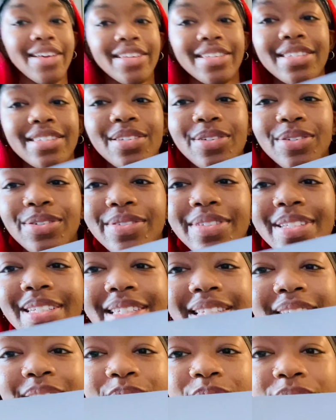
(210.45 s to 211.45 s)
So
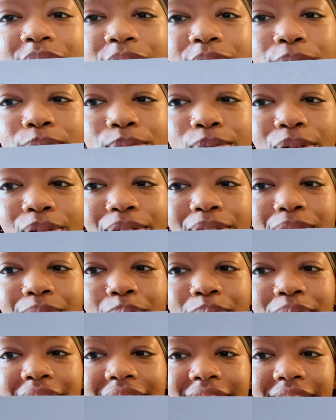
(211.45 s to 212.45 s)
this is the Rollo
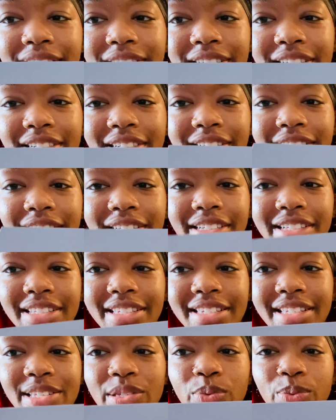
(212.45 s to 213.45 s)
printer. It
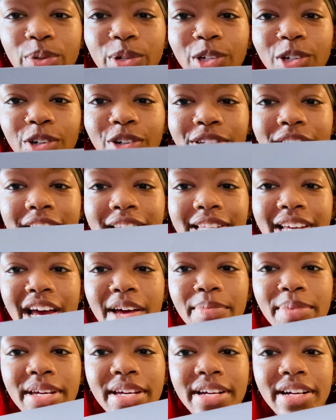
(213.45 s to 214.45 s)
says Rollo on the
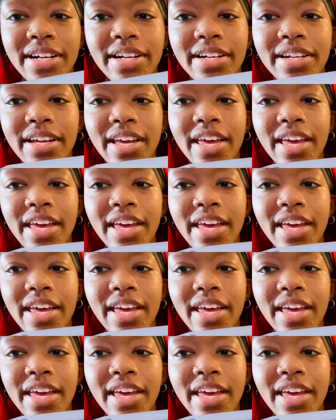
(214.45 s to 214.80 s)
top here.